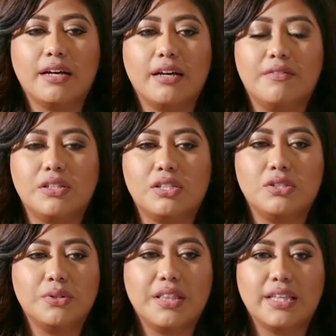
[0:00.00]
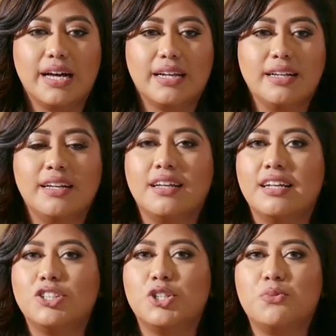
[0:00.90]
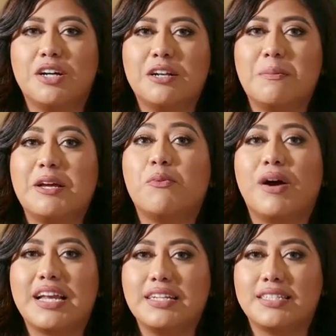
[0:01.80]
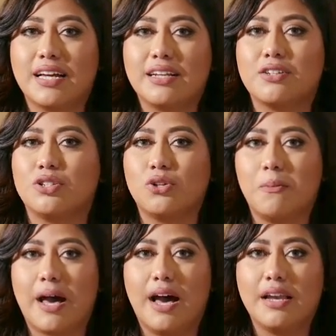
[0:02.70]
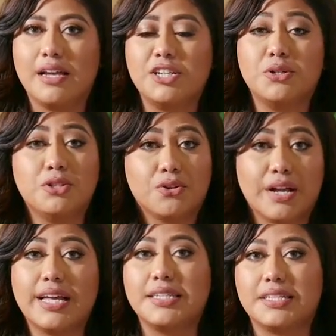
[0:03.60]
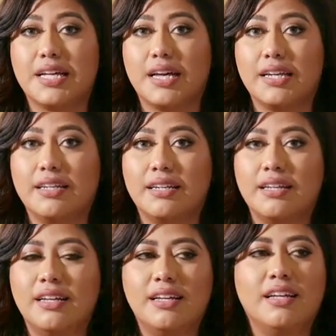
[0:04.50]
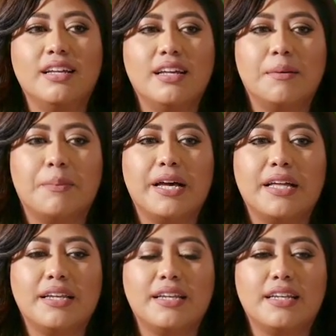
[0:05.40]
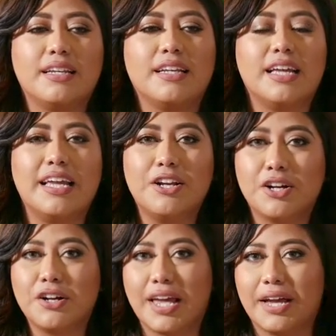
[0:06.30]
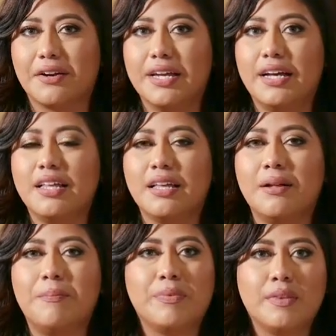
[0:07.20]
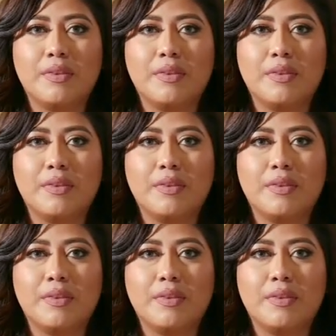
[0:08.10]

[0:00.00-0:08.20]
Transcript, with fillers: back of the student that she wanted to be a wedding designer so bad, and she was great at design. But in her area,